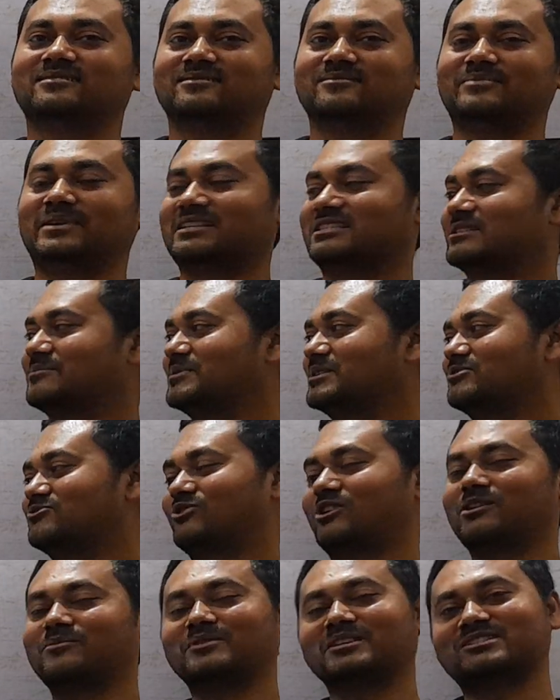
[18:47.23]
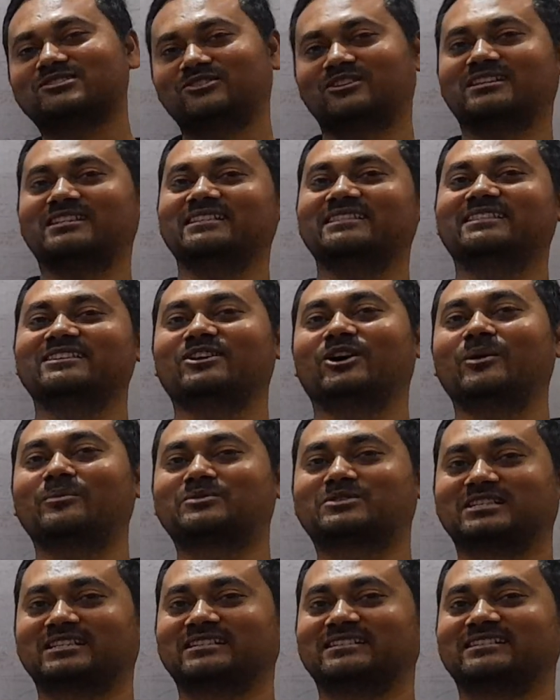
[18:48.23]
By the way, 12 is not in the
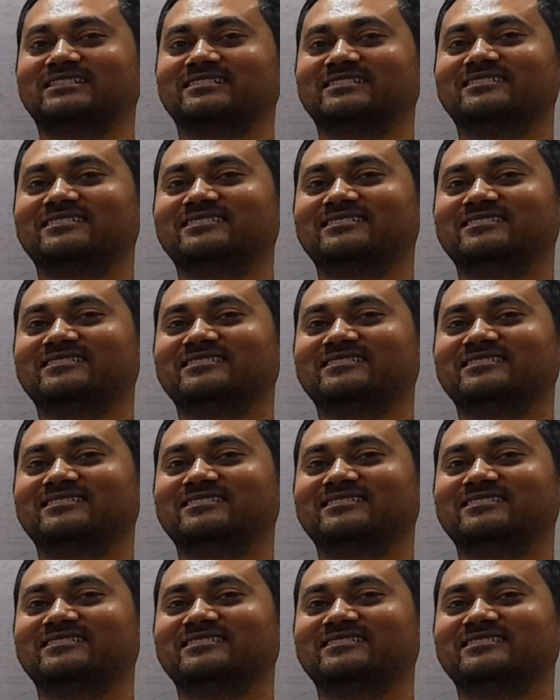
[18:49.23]
option.